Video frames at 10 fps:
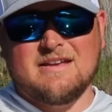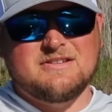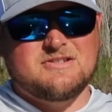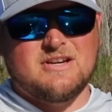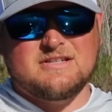
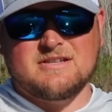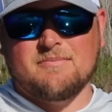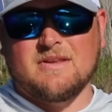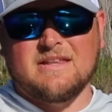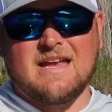is just
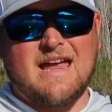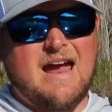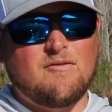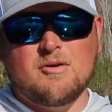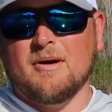something that
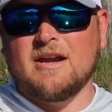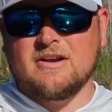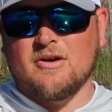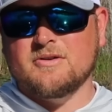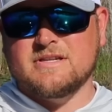everybody
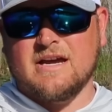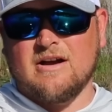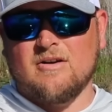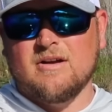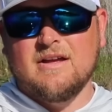knows
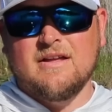now